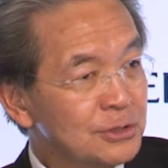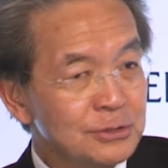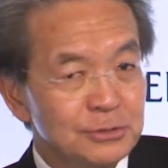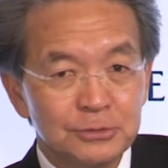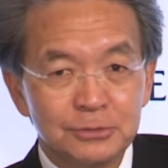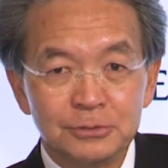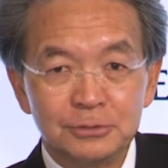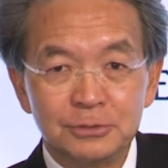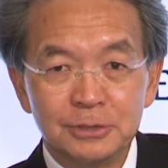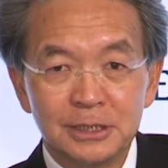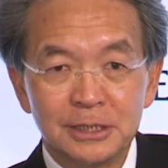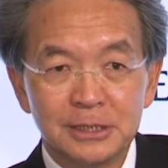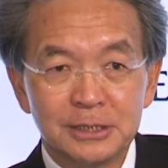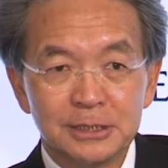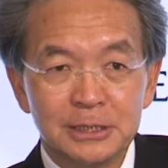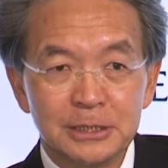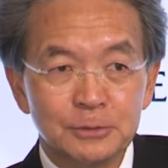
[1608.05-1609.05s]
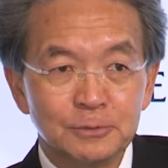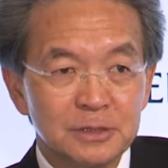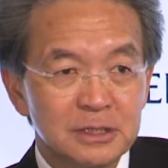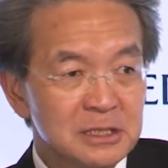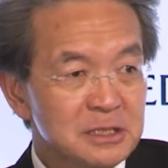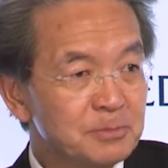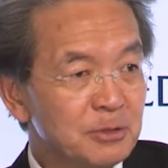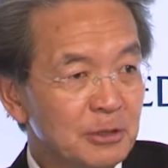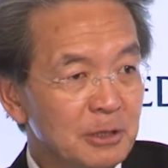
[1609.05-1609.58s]
to deal with
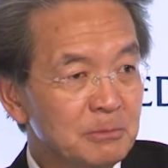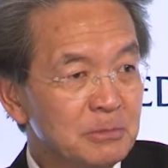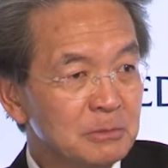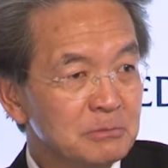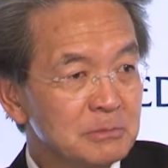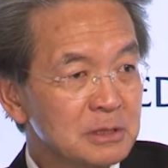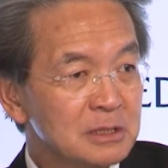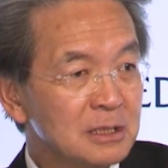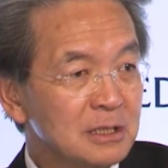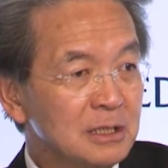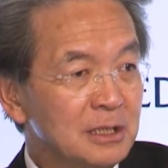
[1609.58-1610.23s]
these problems